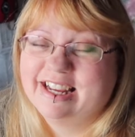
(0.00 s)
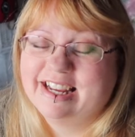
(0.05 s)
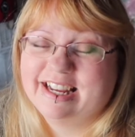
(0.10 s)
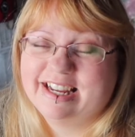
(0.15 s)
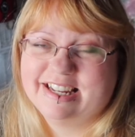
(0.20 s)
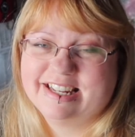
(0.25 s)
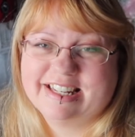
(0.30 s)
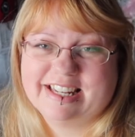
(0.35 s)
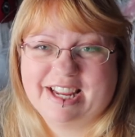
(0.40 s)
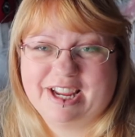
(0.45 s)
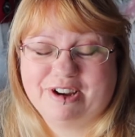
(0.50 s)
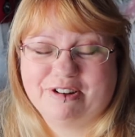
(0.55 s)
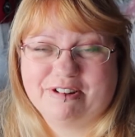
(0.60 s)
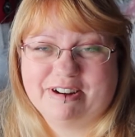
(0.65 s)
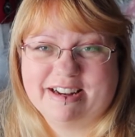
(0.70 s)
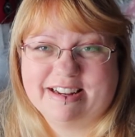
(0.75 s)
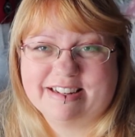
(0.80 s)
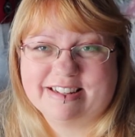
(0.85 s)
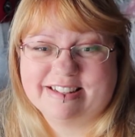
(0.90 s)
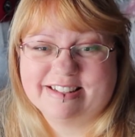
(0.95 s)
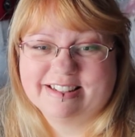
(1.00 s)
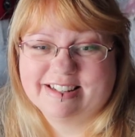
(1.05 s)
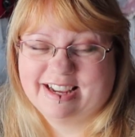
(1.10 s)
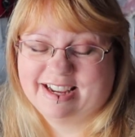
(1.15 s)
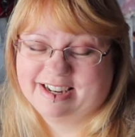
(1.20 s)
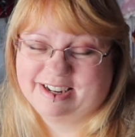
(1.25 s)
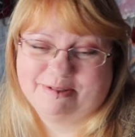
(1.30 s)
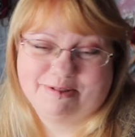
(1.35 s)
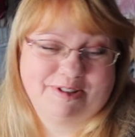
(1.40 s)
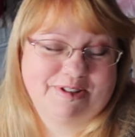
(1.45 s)
and Ingrid,
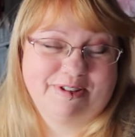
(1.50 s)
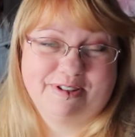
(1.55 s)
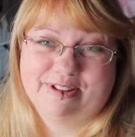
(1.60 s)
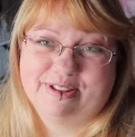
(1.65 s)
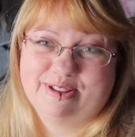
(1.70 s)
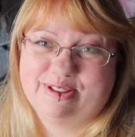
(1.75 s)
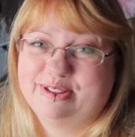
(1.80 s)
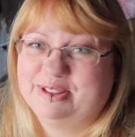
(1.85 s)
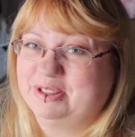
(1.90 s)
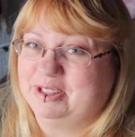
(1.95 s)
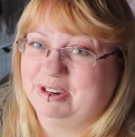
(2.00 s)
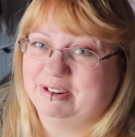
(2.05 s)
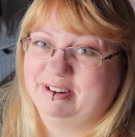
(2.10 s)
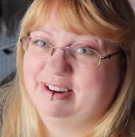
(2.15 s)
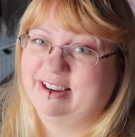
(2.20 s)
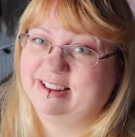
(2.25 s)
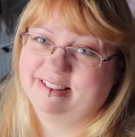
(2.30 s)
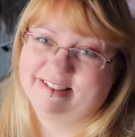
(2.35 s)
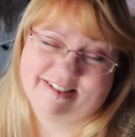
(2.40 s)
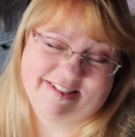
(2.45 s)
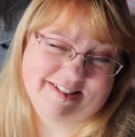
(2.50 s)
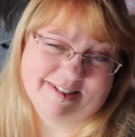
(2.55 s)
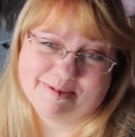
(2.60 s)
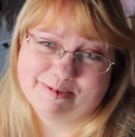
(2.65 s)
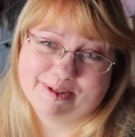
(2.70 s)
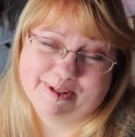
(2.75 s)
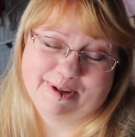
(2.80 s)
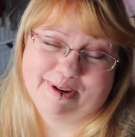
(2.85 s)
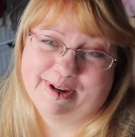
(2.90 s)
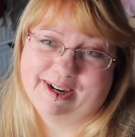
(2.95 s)
and I'm sure there are others, I'm
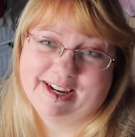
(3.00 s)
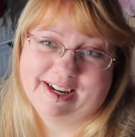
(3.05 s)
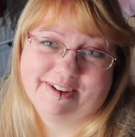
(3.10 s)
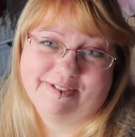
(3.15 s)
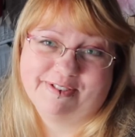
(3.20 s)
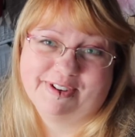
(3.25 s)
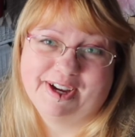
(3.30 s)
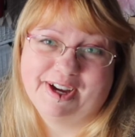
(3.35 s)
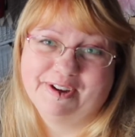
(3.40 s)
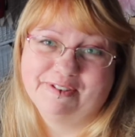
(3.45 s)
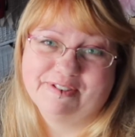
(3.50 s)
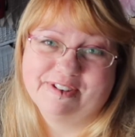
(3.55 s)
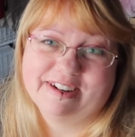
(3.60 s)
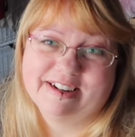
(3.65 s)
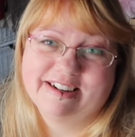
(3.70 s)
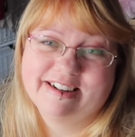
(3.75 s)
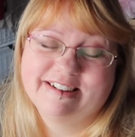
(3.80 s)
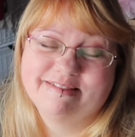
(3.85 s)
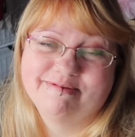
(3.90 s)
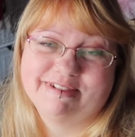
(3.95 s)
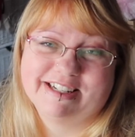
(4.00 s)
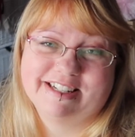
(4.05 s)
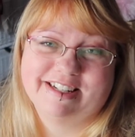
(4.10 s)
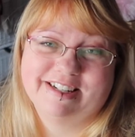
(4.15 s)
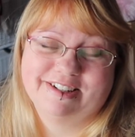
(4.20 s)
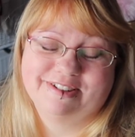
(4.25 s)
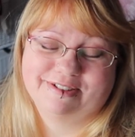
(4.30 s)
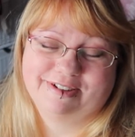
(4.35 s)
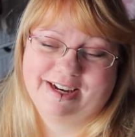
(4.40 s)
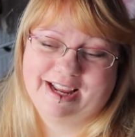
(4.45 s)
sorry if I haven't
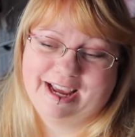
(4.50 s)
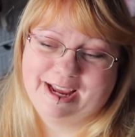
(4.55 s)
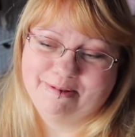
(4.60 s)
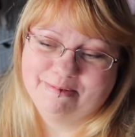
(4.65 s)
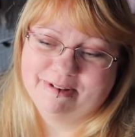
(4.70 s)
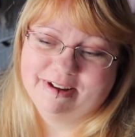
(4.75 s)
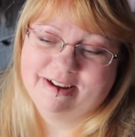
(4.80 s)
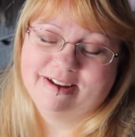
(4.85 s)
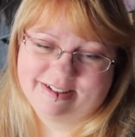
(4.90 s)
mentioned your name.